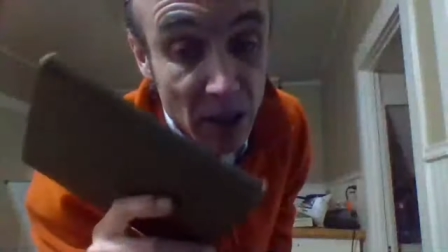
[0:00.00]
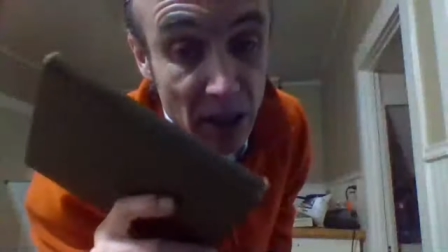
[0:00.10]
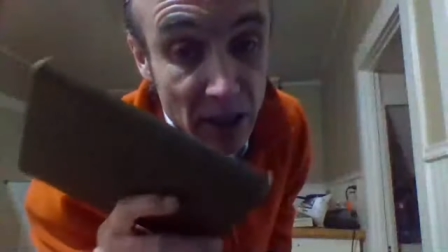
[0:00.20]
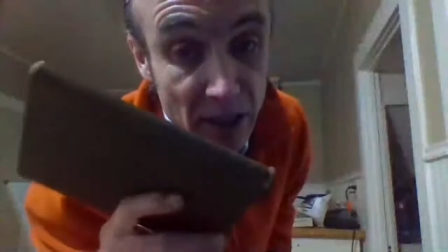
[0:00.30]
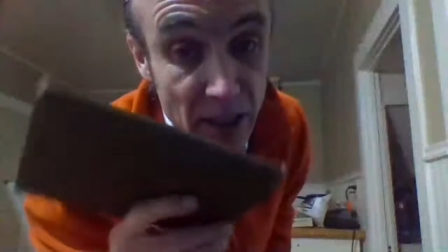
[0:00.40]

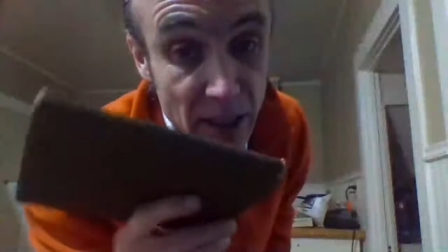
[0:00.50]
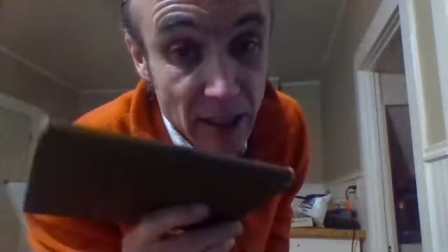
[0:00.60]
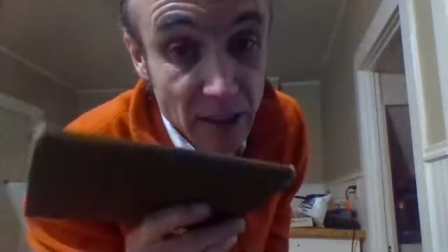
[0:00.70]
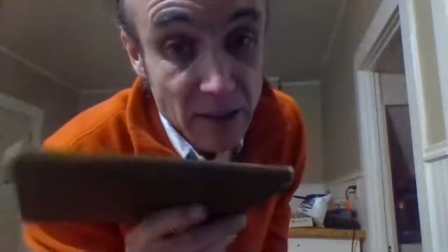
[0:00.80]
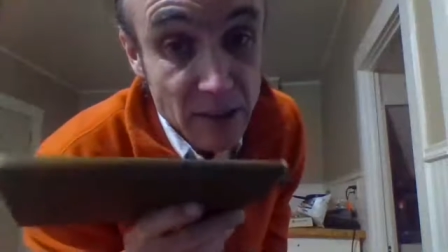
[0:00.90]
in
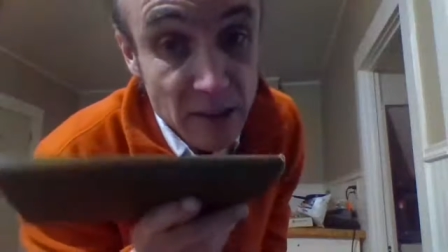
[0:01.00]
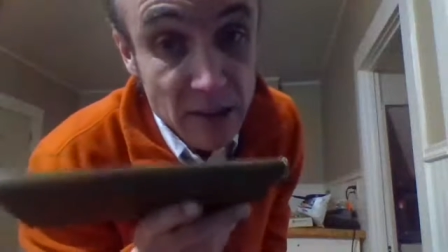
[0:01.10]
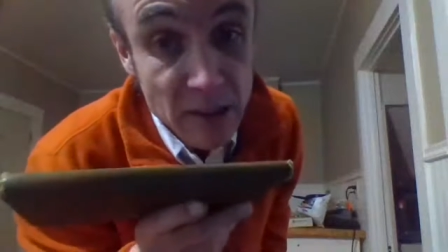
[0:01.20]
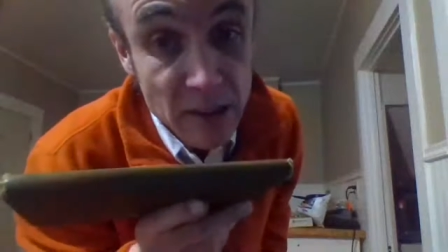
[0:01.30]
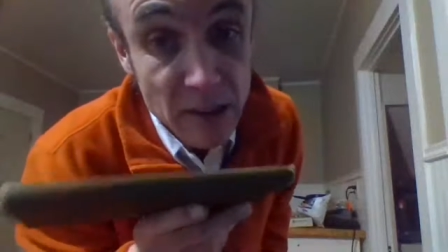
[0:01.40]

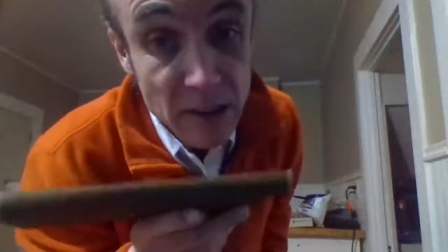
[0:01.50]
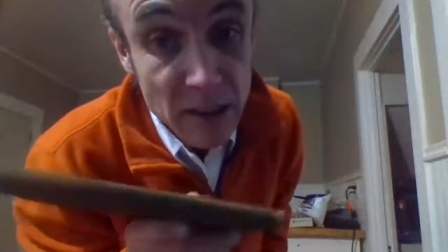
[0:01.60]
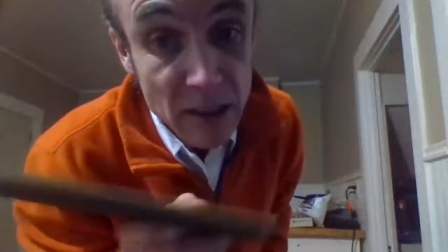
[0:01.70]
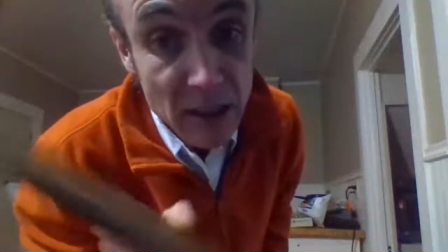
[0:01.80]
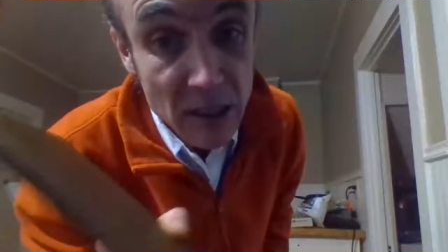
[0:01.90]
this,
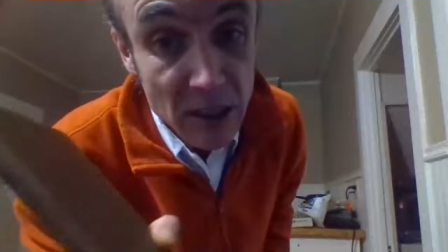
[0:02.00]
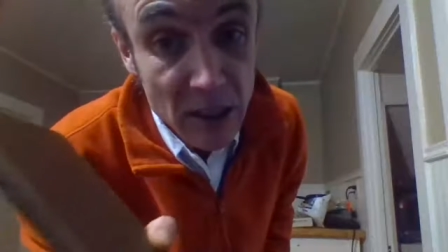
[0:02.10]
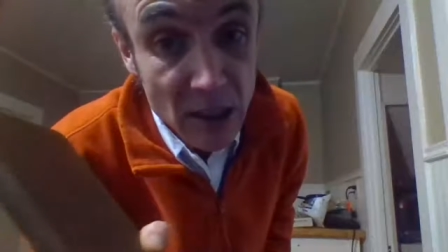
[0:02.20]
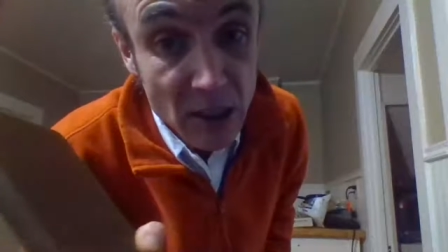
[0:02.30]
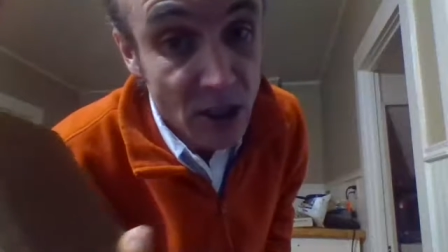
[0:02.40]

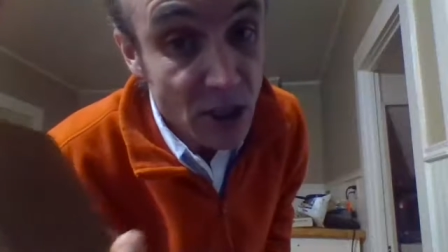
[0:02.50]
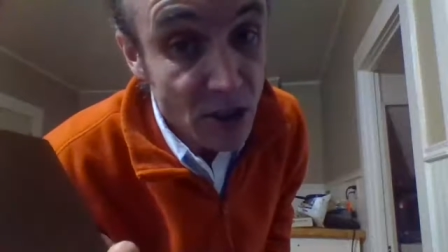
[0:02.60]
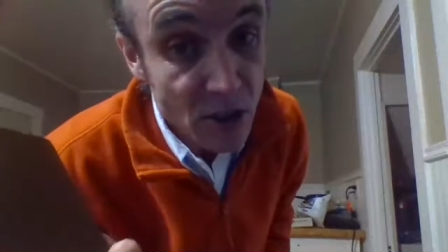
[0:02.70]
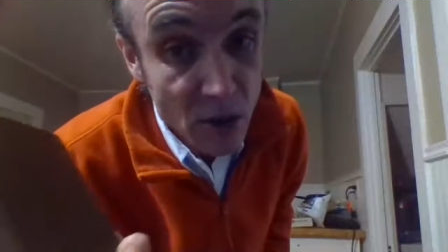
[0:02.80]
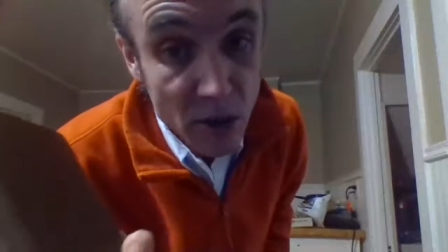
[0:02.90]

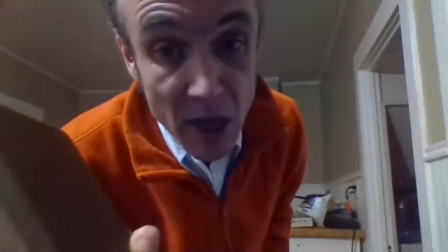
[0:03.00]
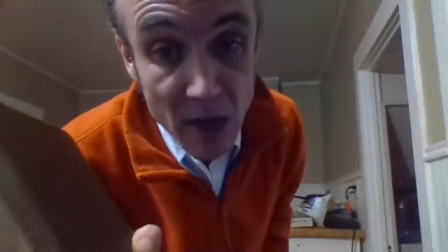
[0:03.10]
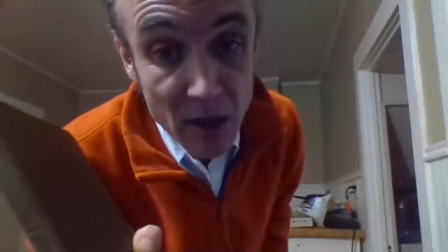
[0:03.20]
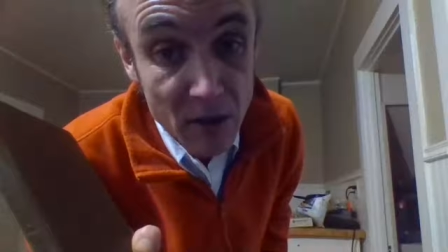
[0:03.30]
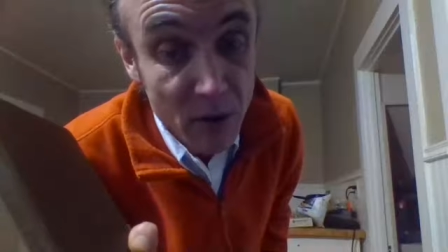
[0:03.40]
she's doing
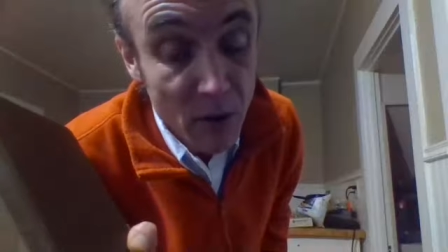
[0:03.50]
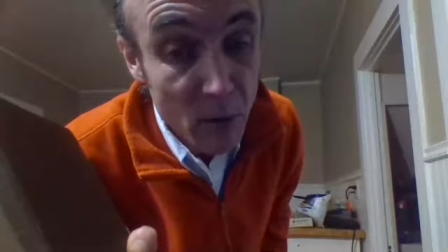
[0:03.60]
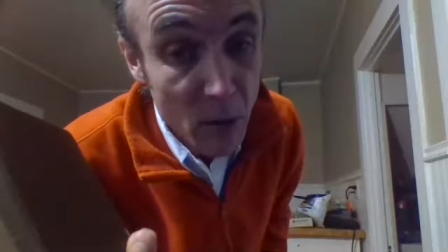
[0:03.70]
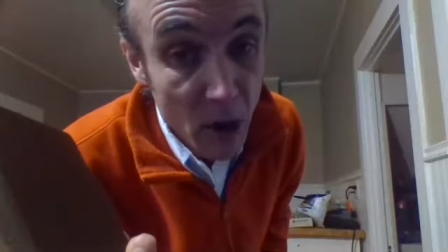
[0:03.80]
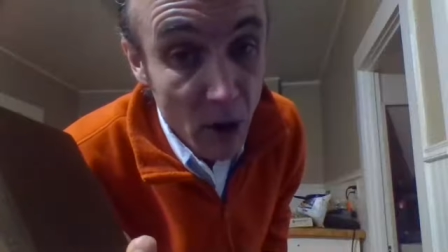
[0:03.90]
nothing for her
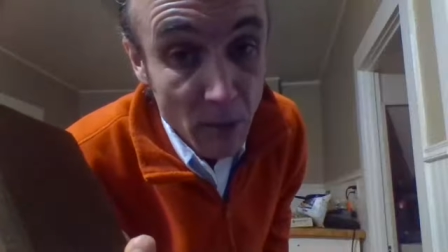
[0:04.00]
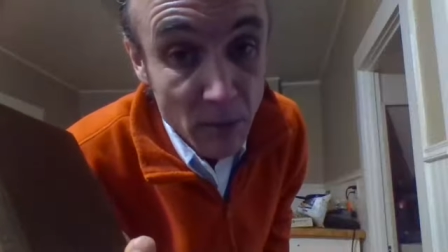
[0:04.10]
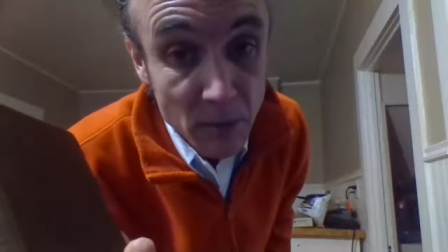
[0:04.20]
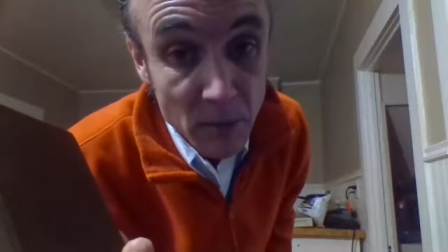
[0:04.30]
mom.